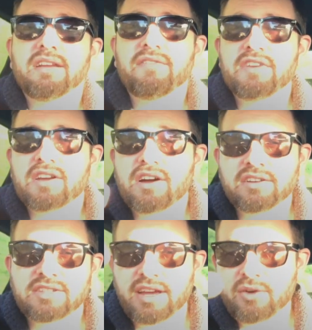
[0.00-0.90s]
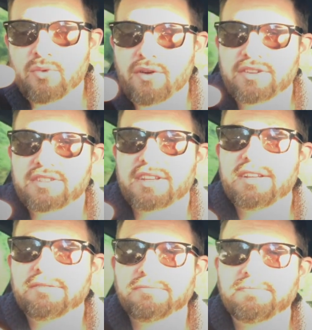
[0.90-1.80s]
If your car's out of
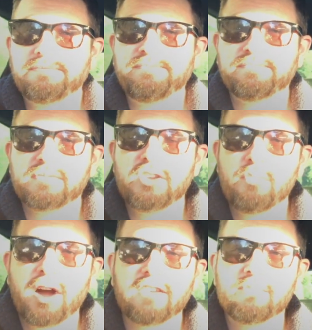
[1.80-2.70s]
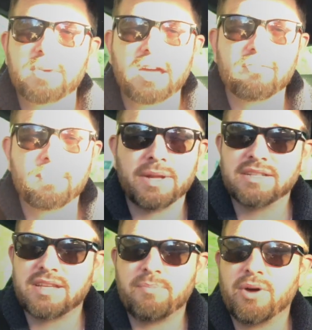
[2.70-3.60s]
warranty, you might even be able to
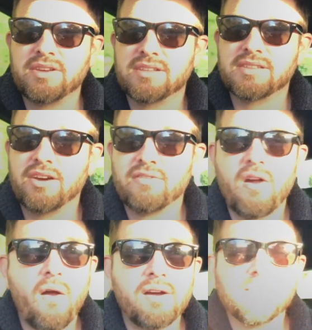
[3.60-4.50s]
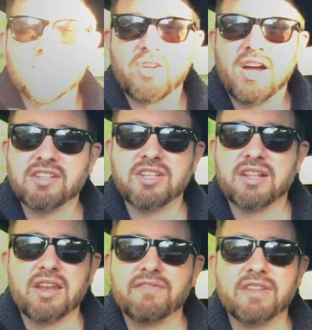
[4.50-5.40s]
replace that part yourself. I actually
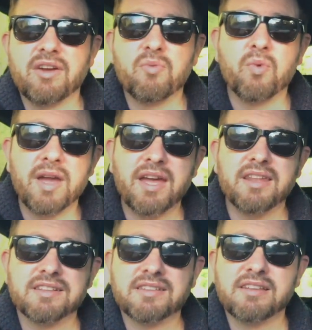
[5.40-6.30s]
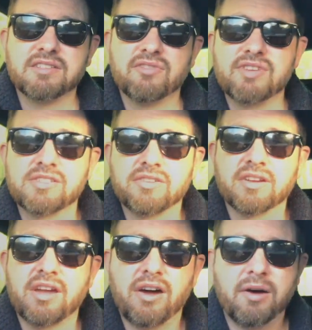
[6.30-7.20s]
don't even know where the sensor is on the
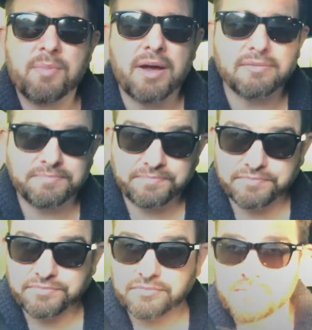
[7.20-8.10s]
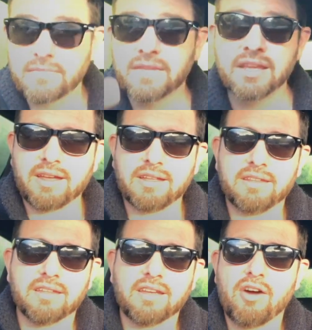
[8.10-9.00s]
car, but
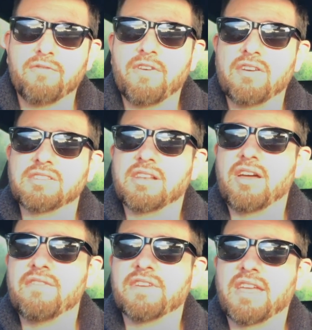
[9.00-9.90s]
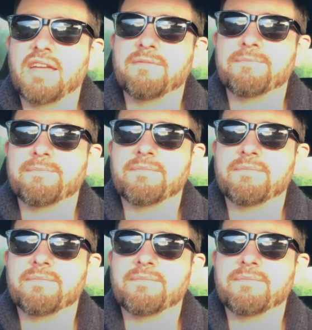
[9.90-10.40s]
the Golf R is alive again.